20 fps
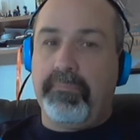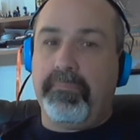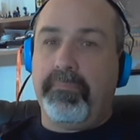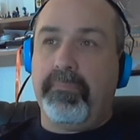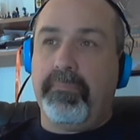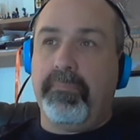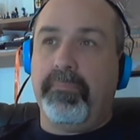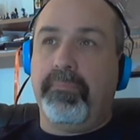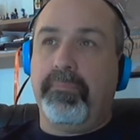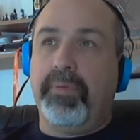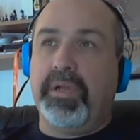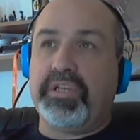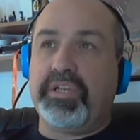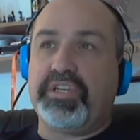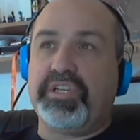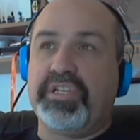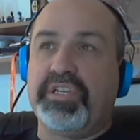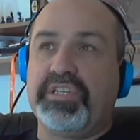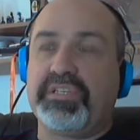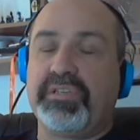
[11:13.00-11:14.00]
But
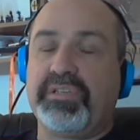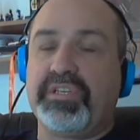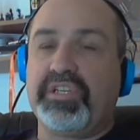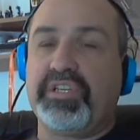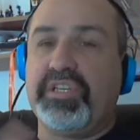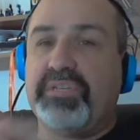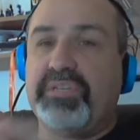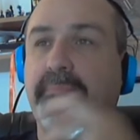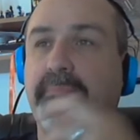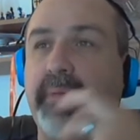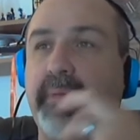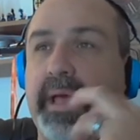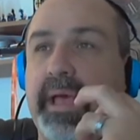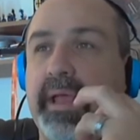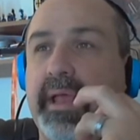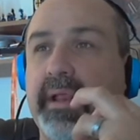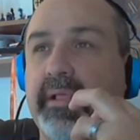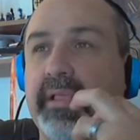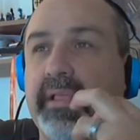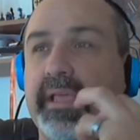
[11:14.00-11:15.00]
she's she's
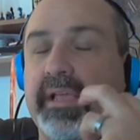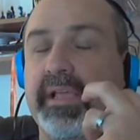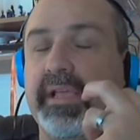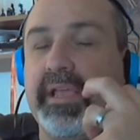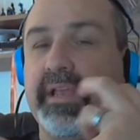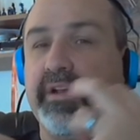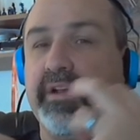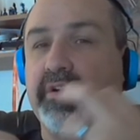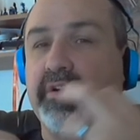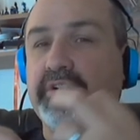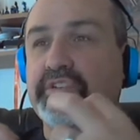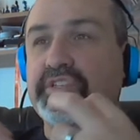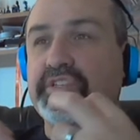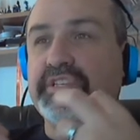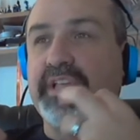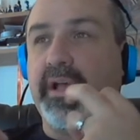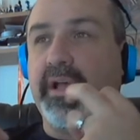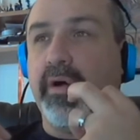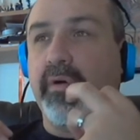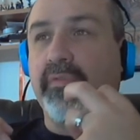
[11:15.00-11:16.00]
battling in
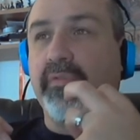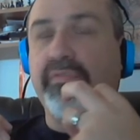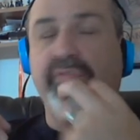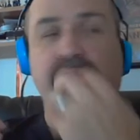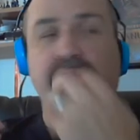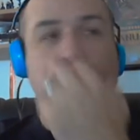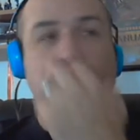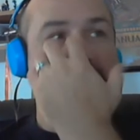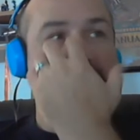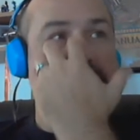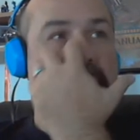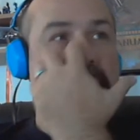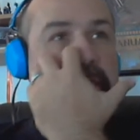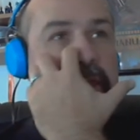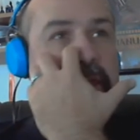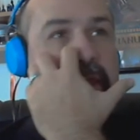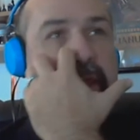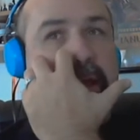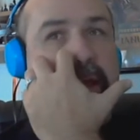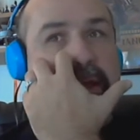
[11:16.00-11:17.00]
herself
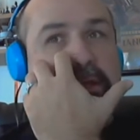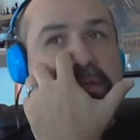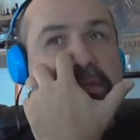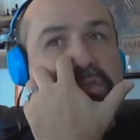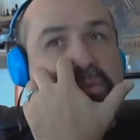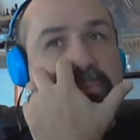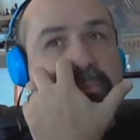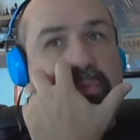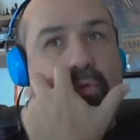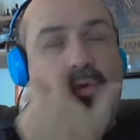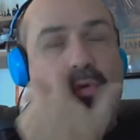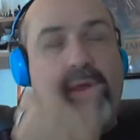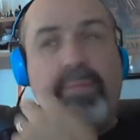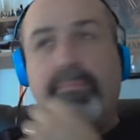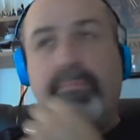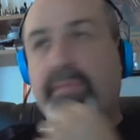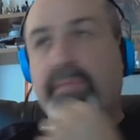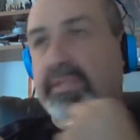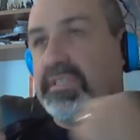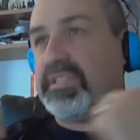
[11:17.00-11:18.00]
the
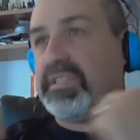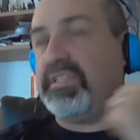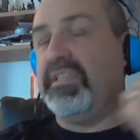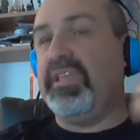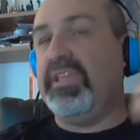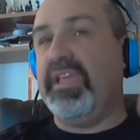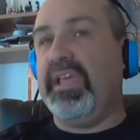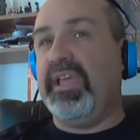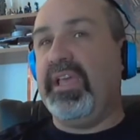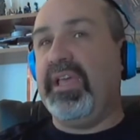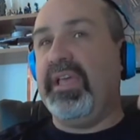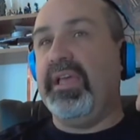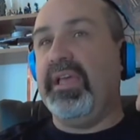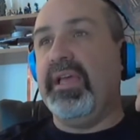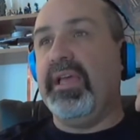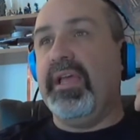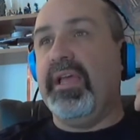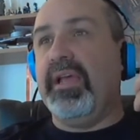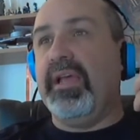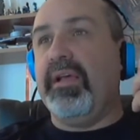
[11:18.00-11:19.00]
disappointments, the
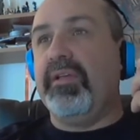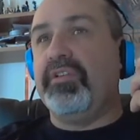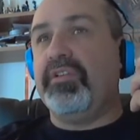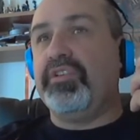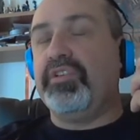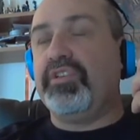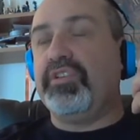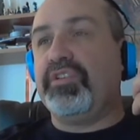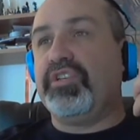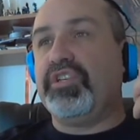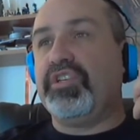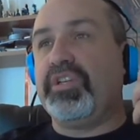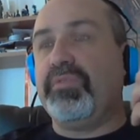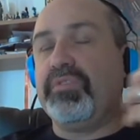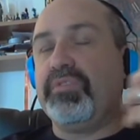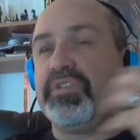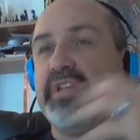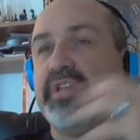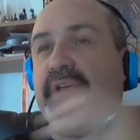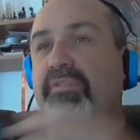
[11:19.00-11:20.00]
she
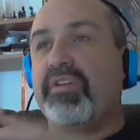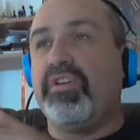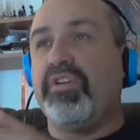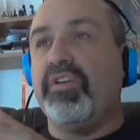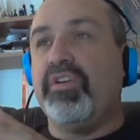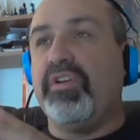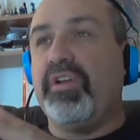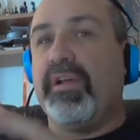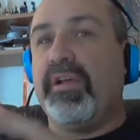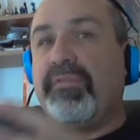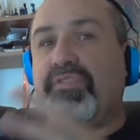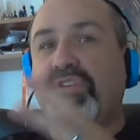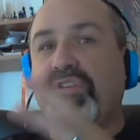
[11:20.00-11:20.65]
was never good enough.